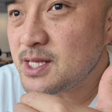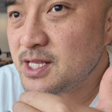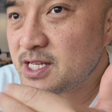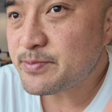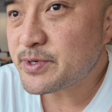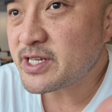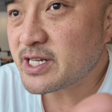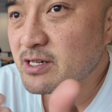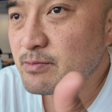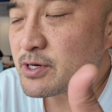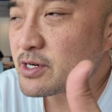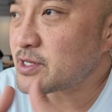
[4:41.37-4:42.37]
this particular
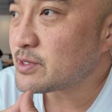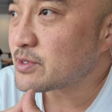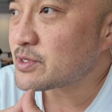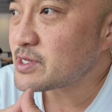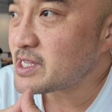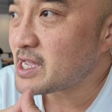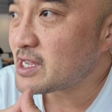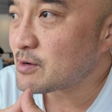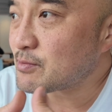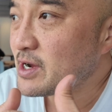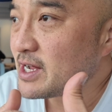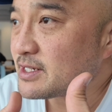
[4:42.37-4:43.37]
person who's looking at your
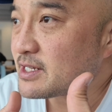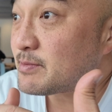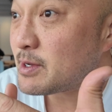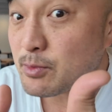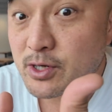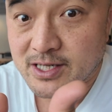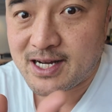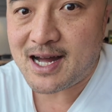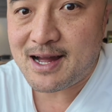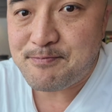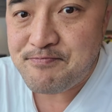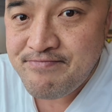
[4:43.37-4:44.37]
brand to spend more
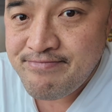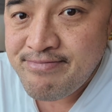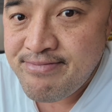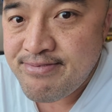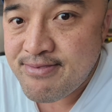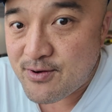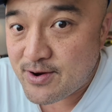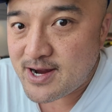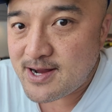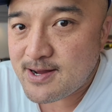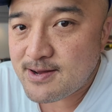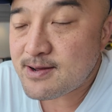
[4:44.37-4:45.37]
time,
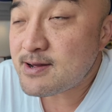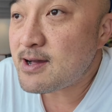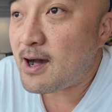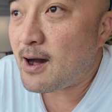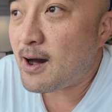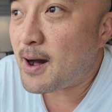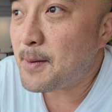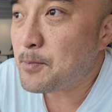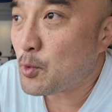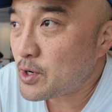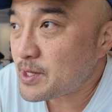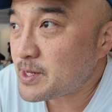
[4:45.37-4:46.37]
right?
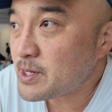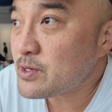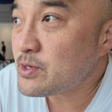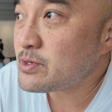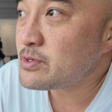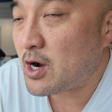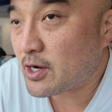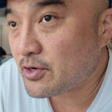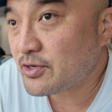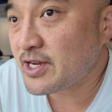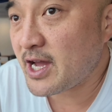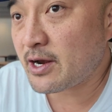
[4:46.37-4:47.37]
With you on
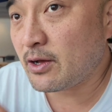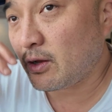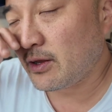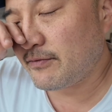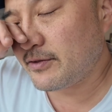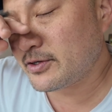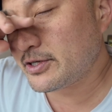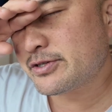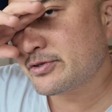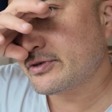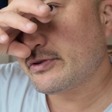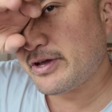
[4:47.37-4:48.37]
your channel. If you're just
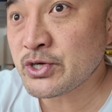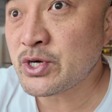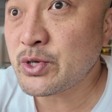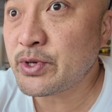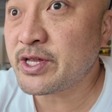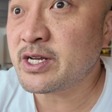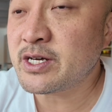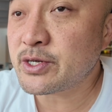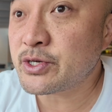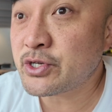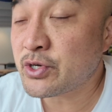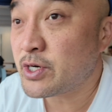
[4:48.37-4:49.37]
sort of short with
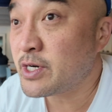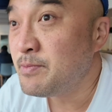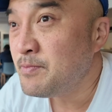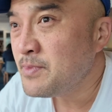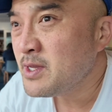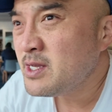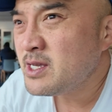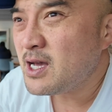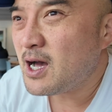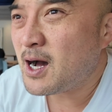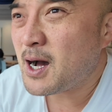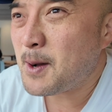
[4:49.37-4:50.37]
another short,
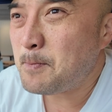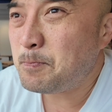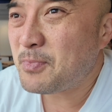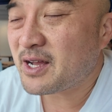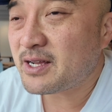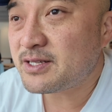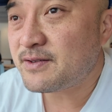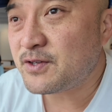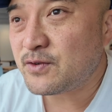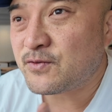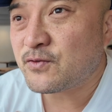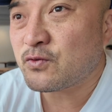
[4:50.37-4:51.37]
I guess if
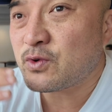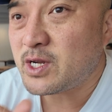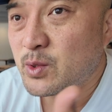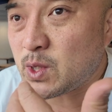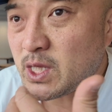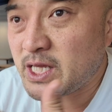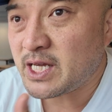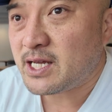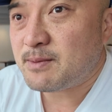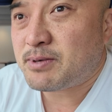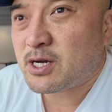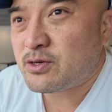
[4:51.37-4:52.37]
you
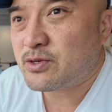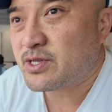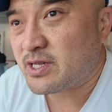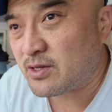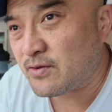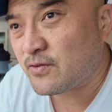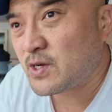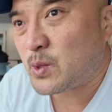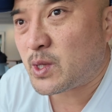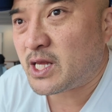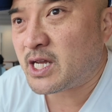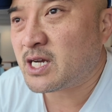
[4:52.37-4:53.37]
frequently post and you
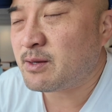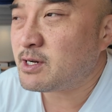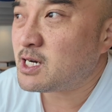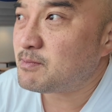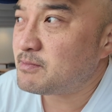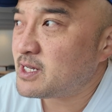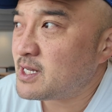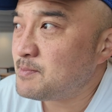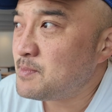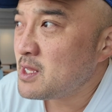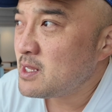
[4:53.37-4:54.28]
frequently come up, then